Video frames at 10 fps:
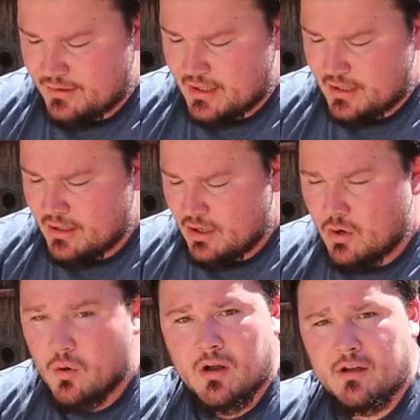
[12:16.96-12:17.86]
This three
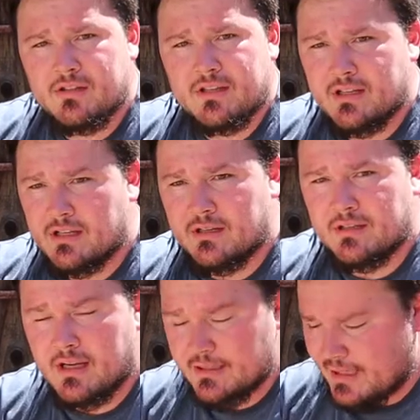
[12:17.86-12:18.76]
in one paint guard
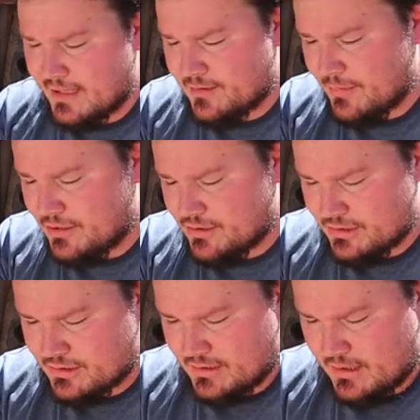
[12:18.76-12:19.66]
uh,
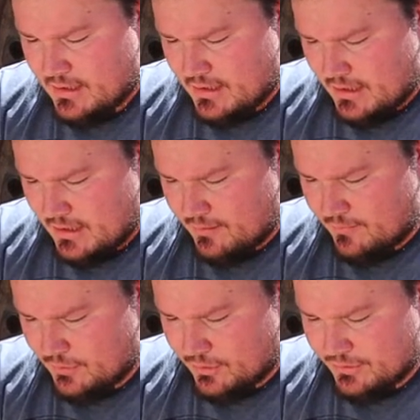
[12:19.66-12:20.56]
is, uh,
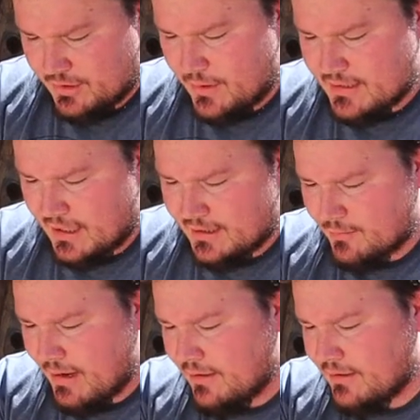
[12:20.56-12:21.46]
you know, comes in a
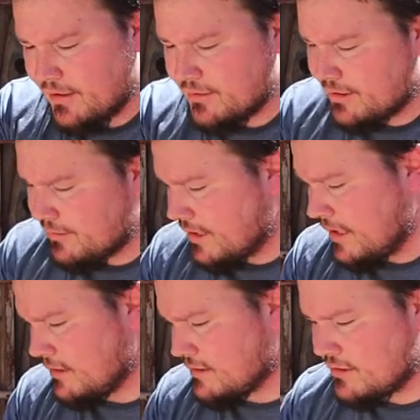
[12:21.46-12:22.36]
powder
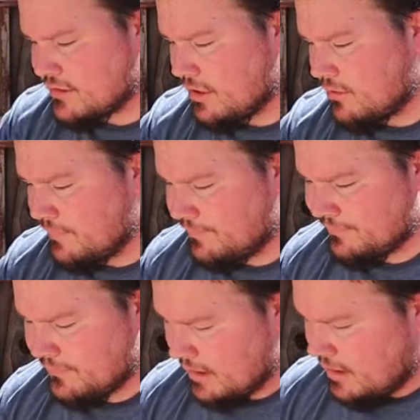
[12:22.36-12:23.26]
along
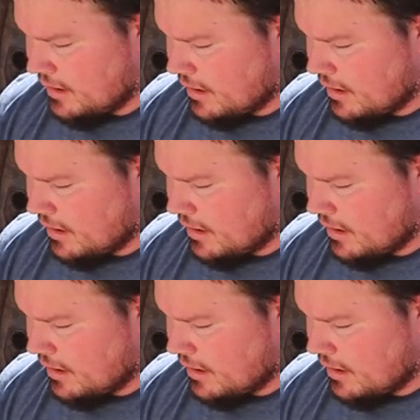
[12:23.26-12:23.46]
with